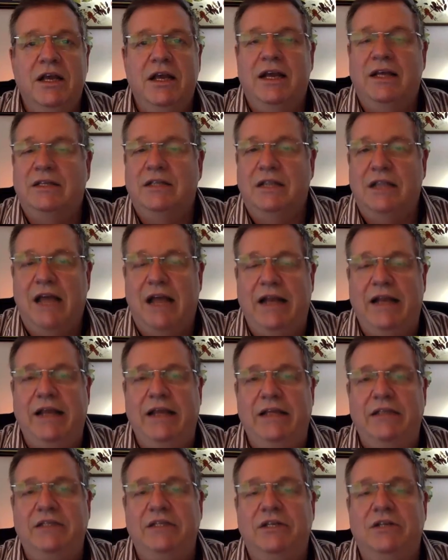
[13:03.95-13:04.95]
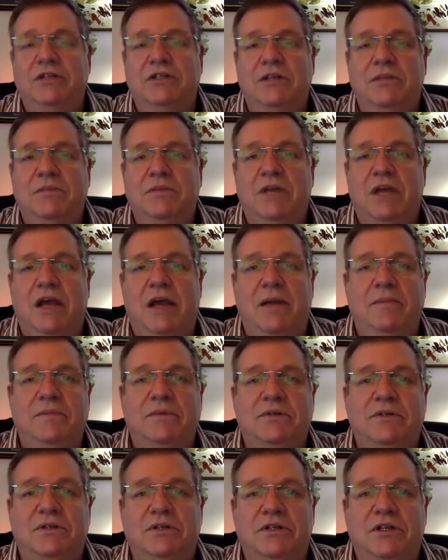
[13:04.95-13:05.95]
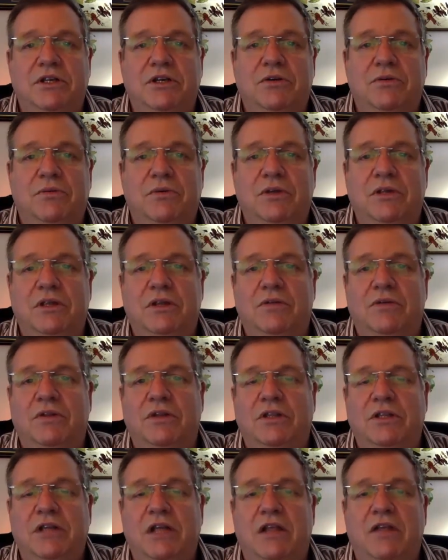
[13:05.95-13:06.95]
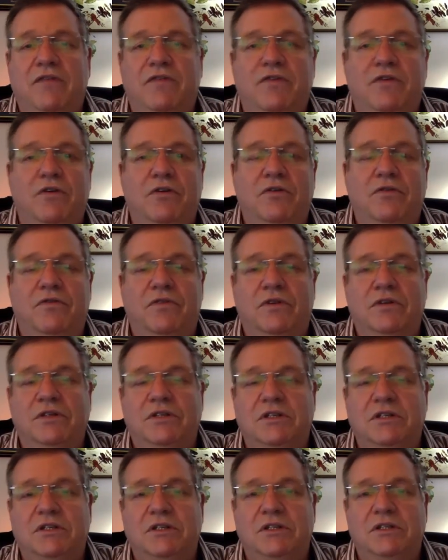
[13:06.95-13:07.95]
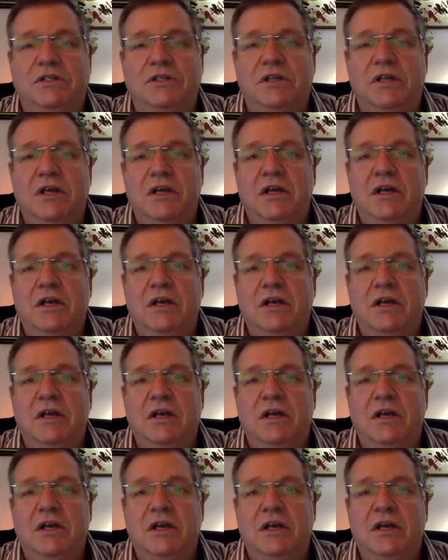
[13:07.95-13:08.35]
It's a lot easier sometimes to deal with it on the telephone versus